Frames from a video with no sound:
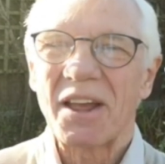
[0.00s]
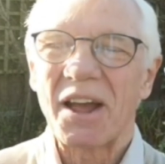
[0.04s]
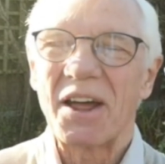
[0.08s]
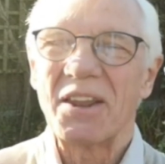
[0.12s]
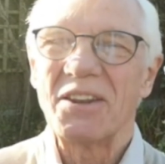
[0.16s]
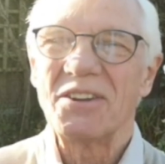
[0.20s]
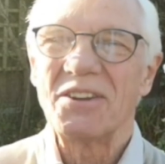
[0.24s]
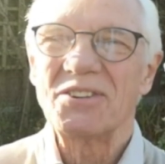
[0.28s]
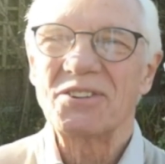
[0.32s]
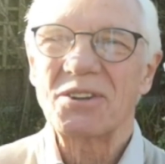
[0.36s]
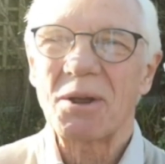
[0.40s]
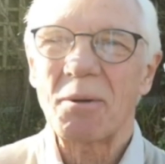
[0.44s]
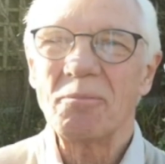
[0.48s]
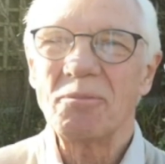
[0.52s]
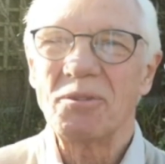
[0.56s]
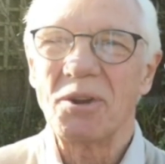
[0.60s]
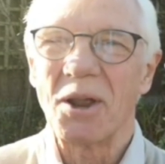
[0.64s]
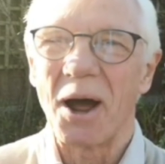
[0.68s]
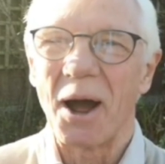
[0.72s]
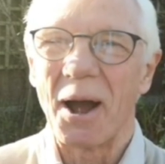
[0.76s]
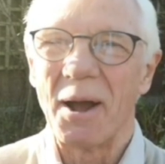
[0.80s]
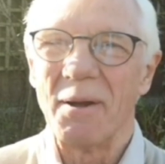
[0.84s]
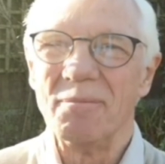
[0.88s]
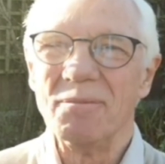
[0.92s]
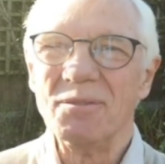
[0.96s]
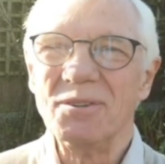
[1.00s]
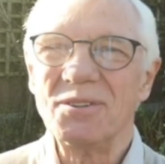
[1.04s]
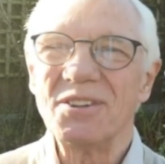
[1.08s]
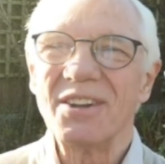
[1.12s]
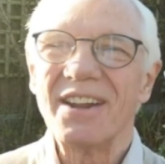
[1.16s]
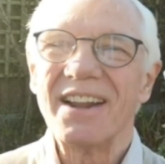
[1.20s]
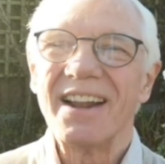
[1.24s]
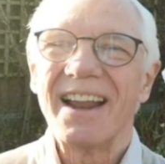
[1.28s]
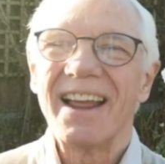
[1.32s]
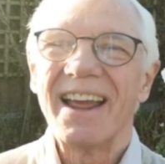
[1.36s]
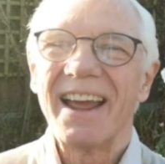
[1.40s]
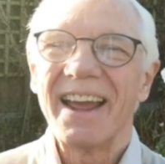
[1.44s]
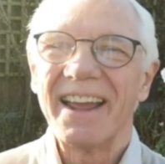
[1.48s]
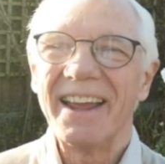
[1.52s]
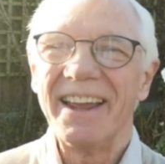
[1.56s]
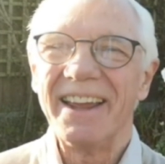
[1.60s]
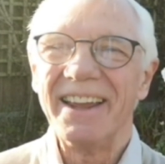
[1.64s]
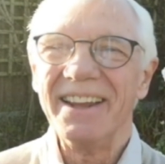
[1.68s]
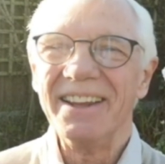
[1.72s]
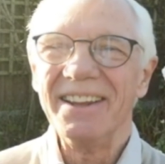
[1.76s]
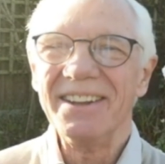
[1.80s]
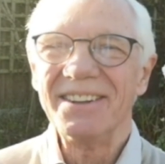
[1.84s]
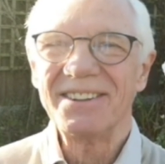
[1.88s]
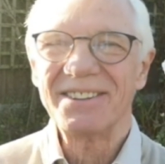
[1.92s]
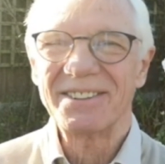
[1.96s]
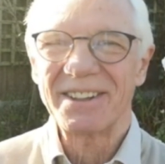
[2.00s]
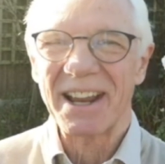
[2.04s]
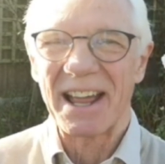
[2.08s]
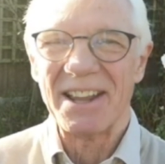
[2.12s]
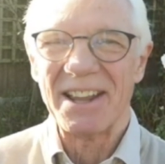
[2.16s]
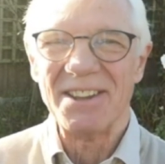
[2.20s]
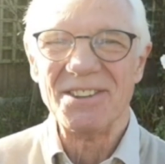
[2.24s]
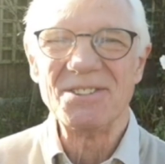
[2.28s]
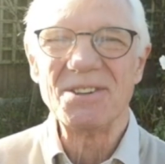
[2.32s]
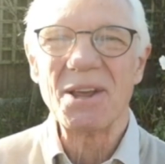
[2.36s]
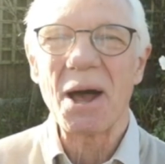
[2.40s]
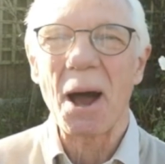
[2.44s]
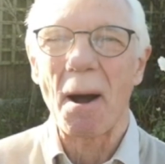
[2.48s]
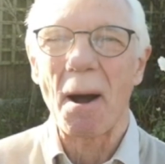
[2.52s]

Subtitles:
And sometimes he stands